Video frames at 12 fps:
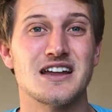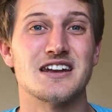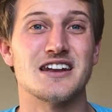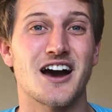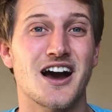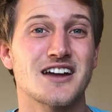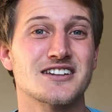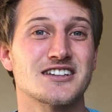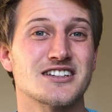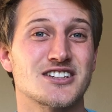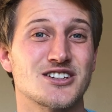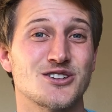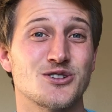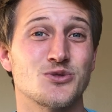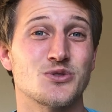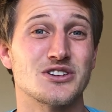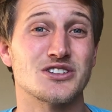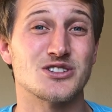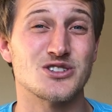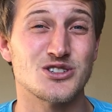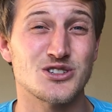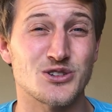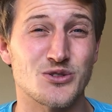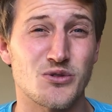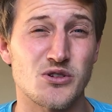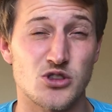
not to you.